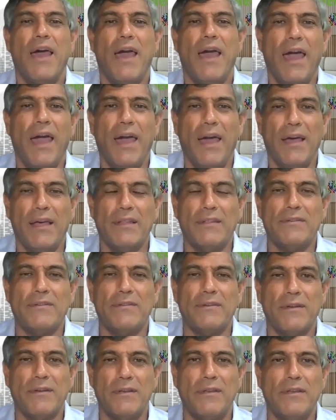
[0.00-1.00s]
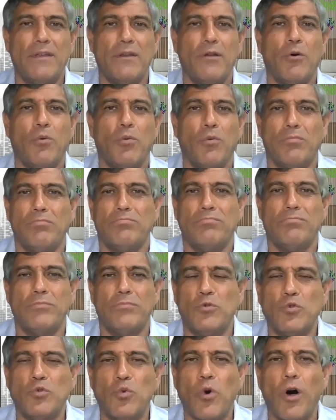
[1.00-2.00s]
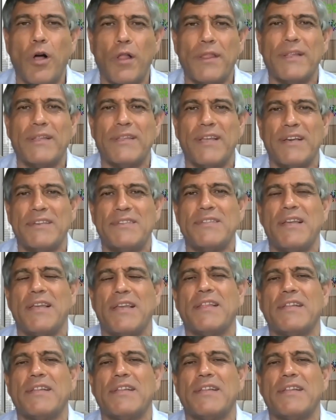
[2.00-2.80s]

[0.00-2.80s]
and do all the testing